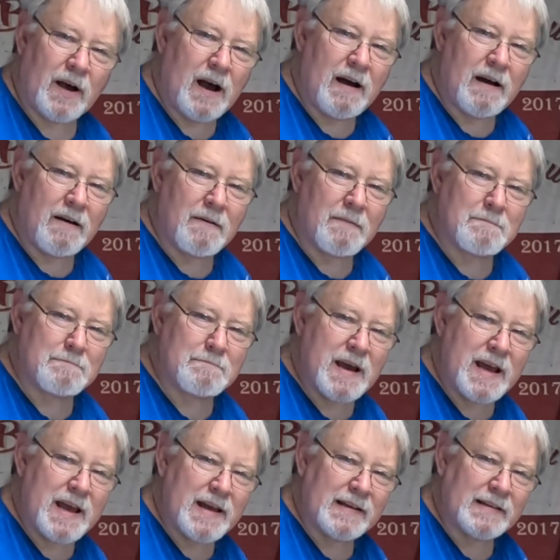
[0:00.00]
Oh
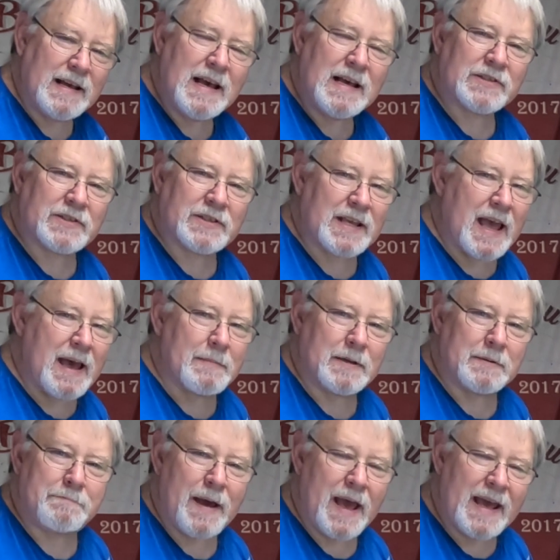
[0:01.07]
man,
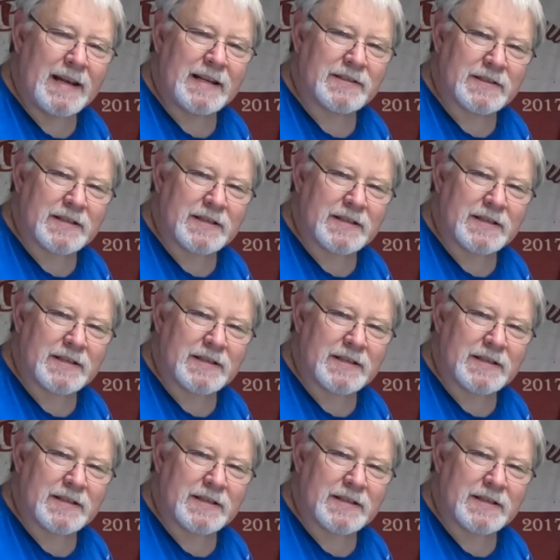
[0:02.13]
salmon patty